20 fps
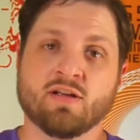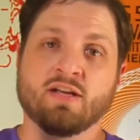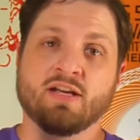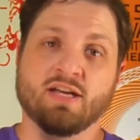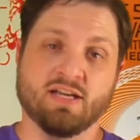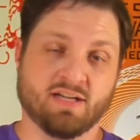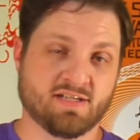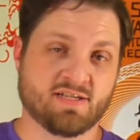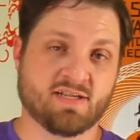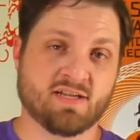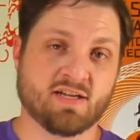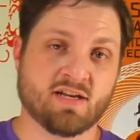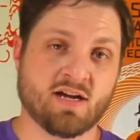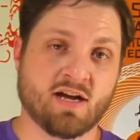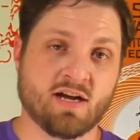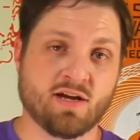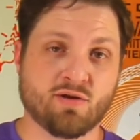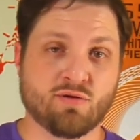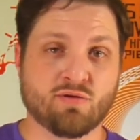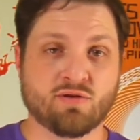He's the
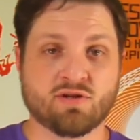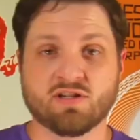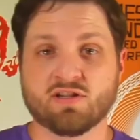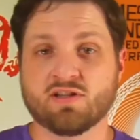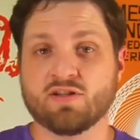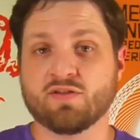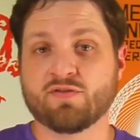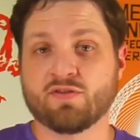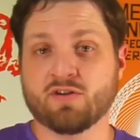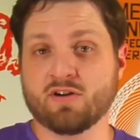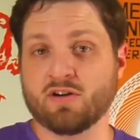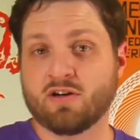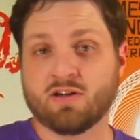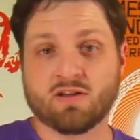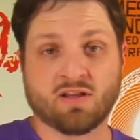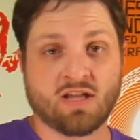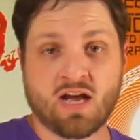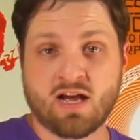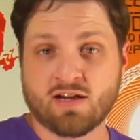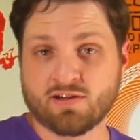guy who did the
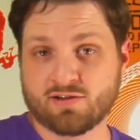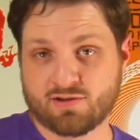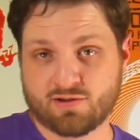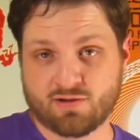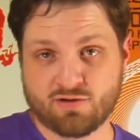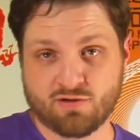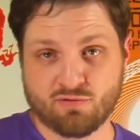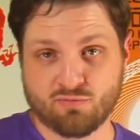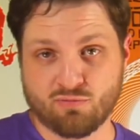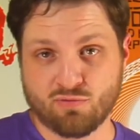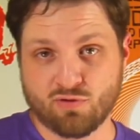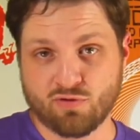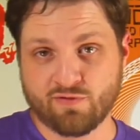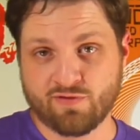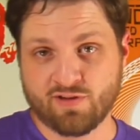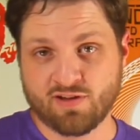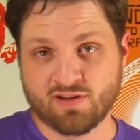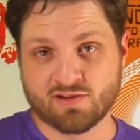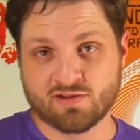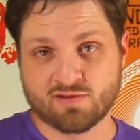very last two
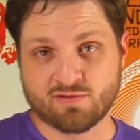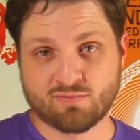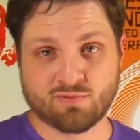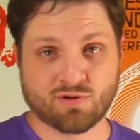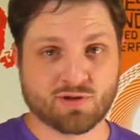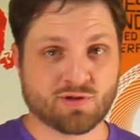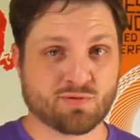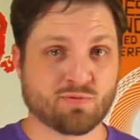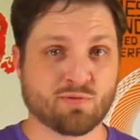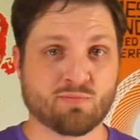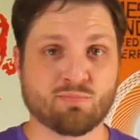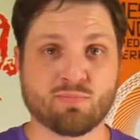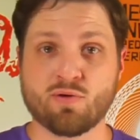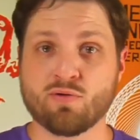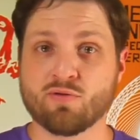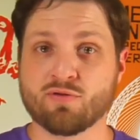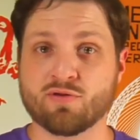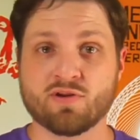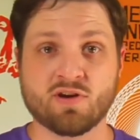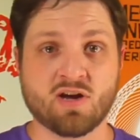movies, which were
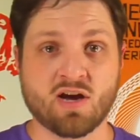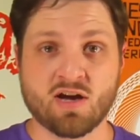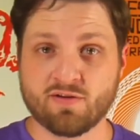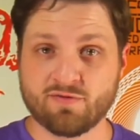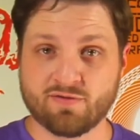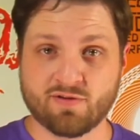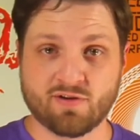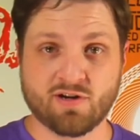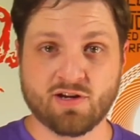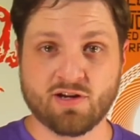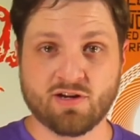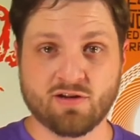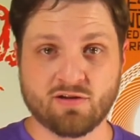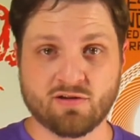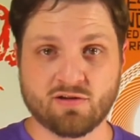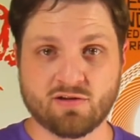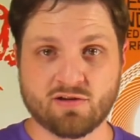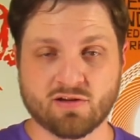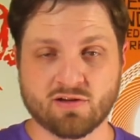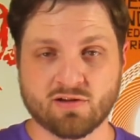both not very
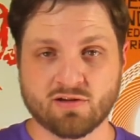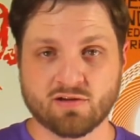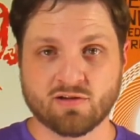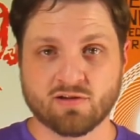good.